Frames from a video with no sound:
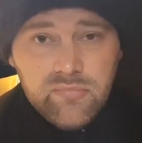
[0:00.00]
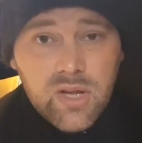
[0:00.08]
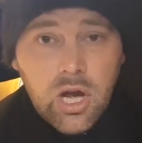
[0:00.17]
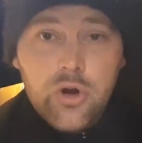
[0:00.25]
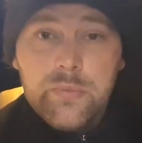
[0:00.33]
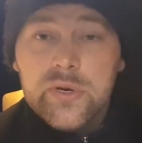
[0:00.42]

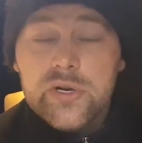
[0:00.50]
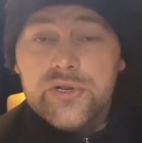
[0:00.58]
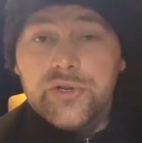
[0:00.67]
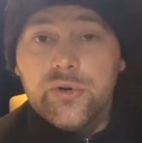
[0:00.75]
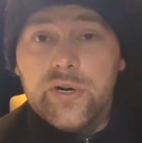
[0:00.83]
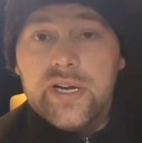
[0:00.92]
hope you
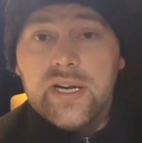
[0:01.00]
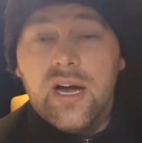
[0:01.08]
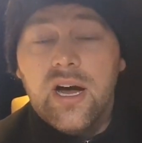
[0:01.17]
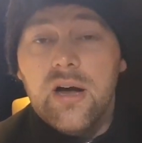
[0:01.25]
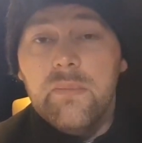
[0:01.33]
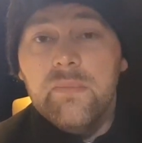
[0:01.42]
enjoy
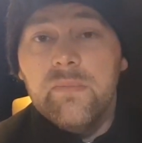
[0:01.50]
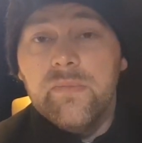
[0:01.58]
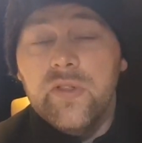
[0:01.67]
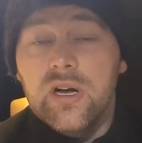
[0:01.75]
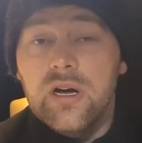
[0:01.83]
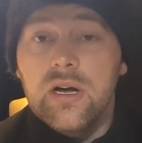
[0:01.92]

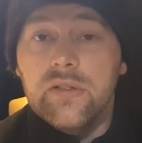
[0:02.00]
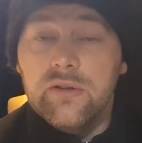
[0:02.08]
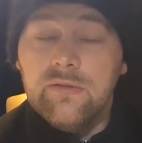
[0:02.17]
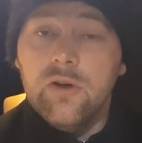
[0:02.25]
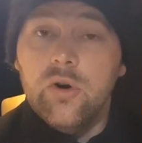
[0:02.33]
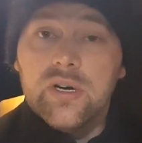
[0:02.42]
the
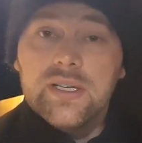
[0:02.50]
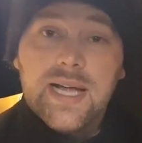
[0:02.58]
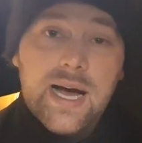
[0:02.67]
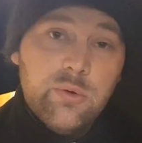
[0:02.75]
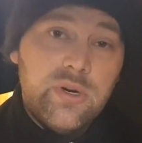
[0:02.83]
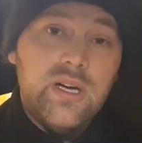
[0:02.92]
vlog
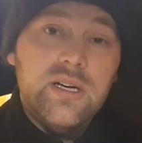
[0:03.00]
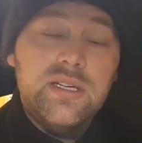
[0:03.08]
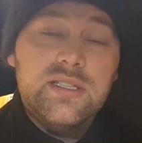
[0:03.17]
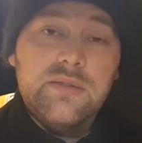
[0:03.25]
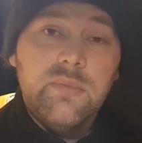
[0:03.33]
down at St.